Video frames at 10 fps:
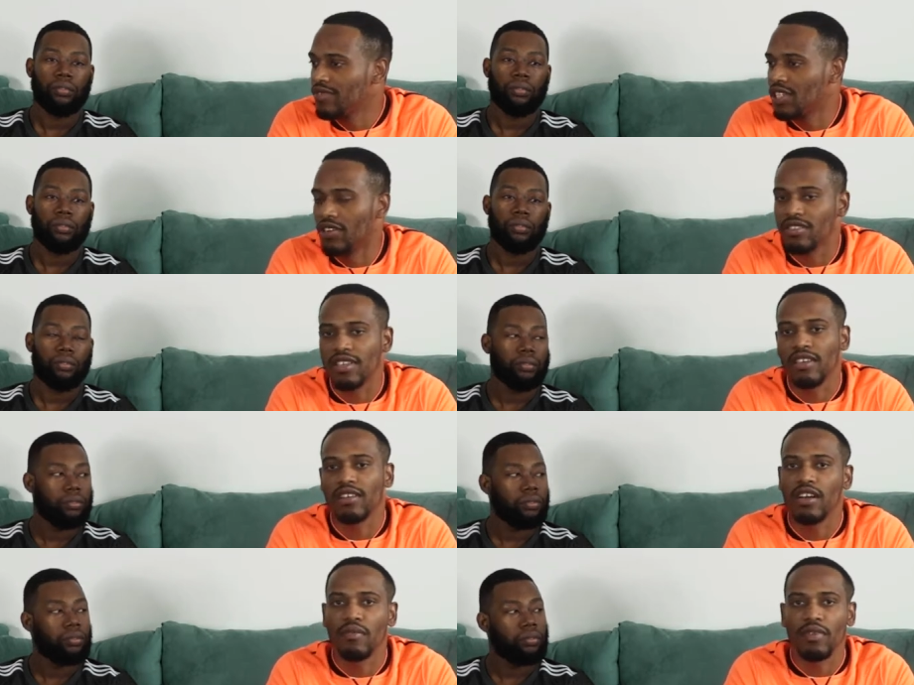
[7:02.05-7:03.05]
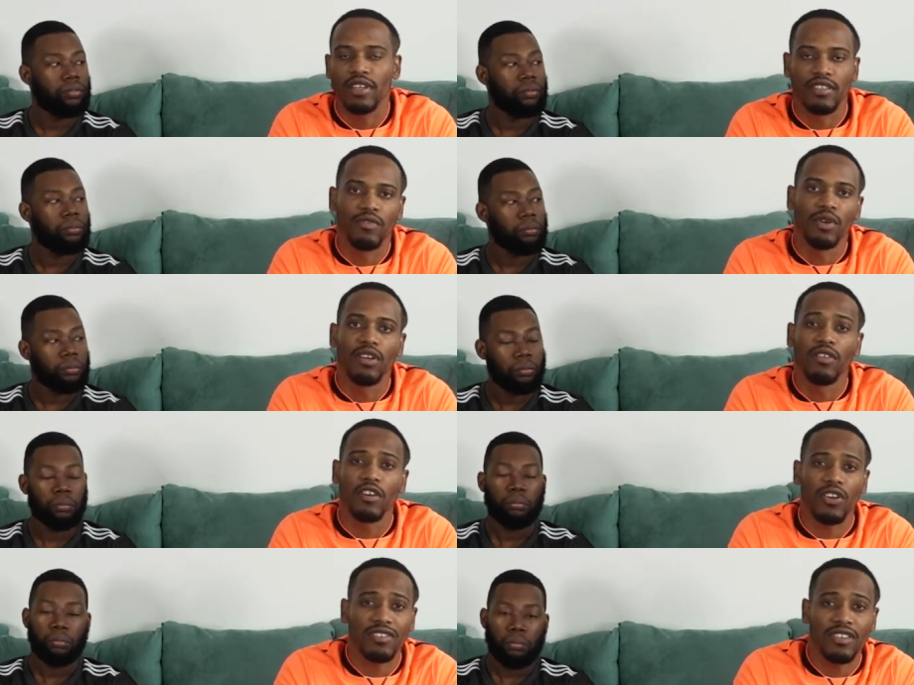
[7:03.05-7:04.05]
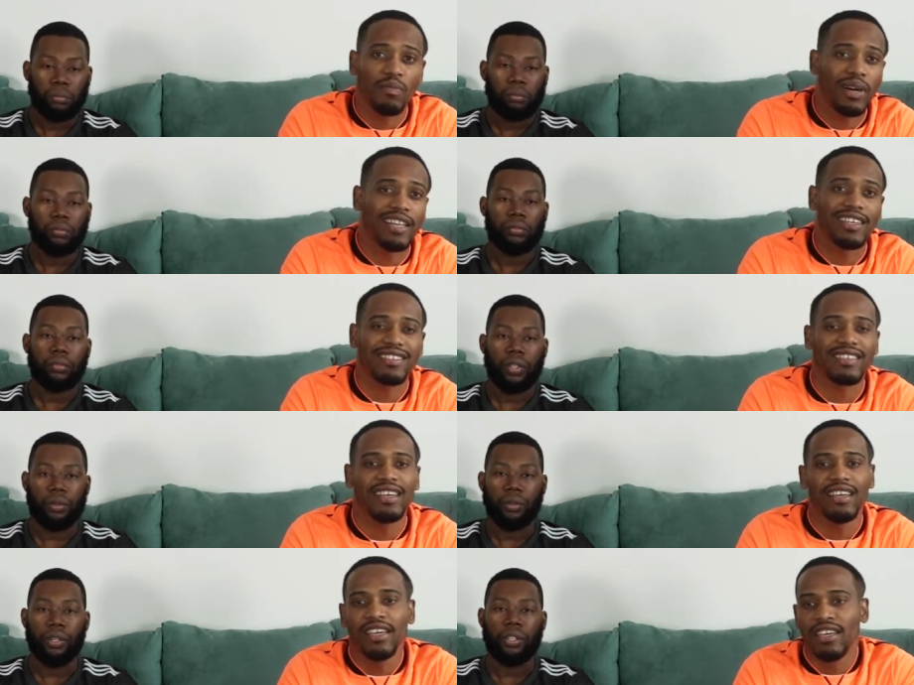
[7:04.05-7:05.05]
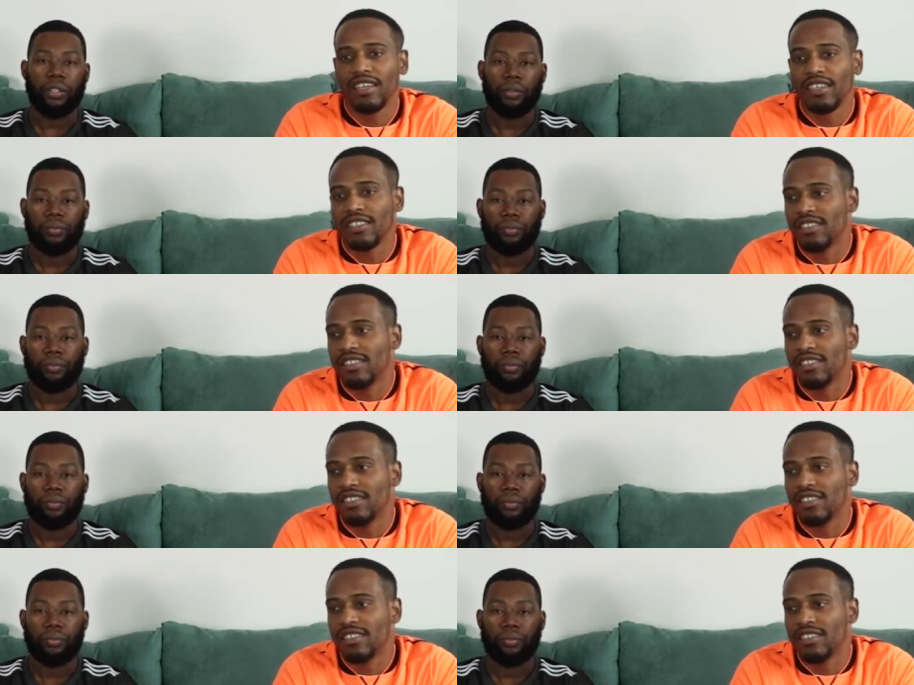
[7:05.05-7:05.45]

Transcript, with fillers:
Speaker 1: Chelsea comprehensive win over Crystal Palace. 3-0.